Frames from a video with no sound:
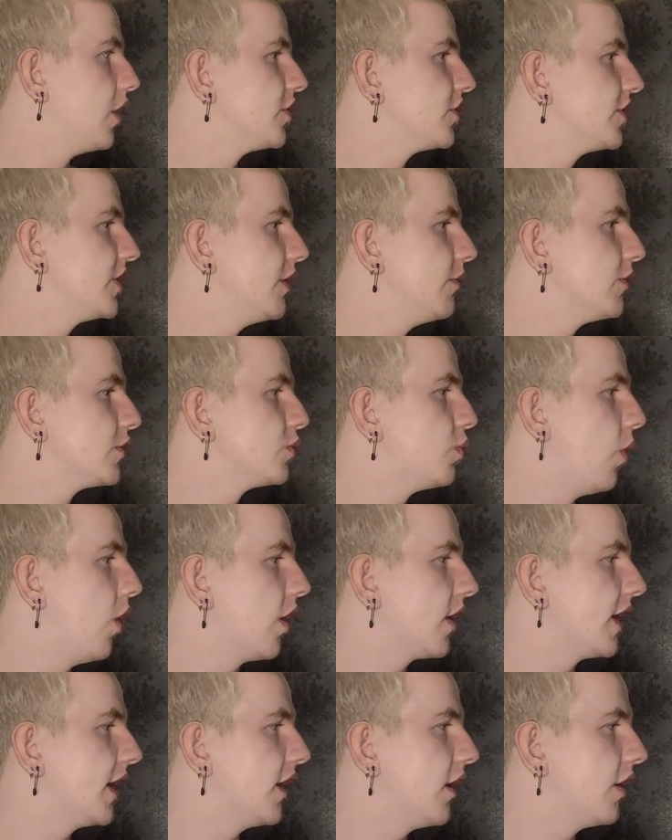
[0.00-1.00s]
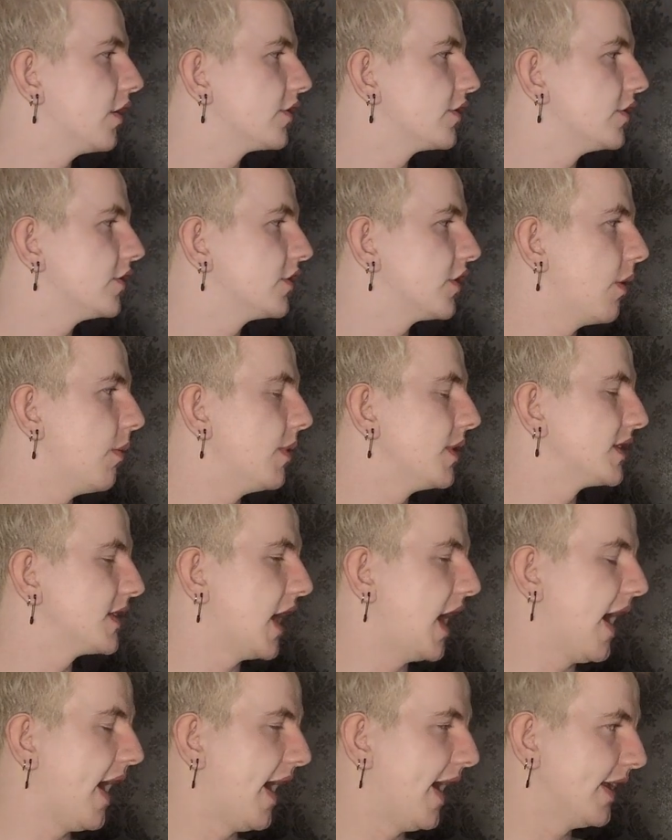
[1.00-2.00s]
She was walking onto
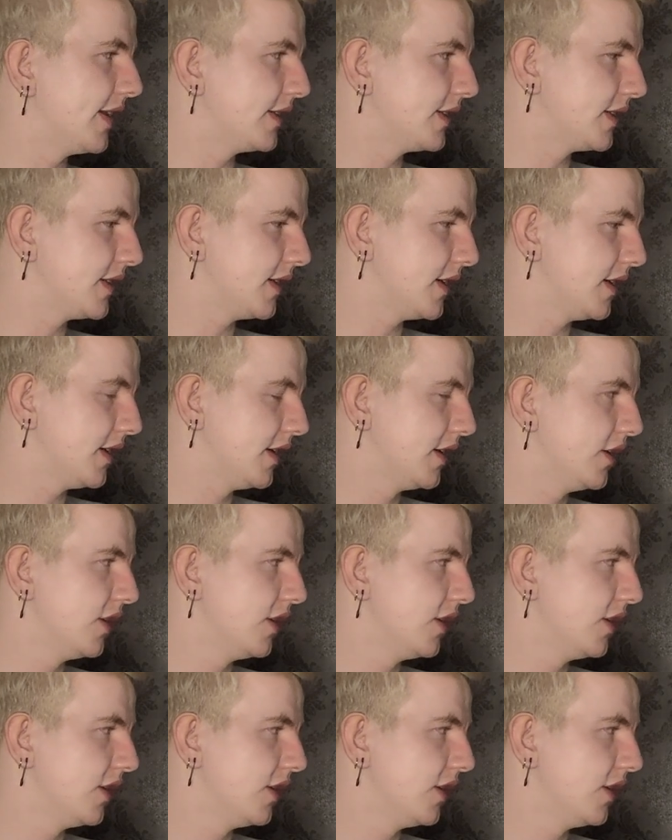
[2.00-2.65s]
someone's hand.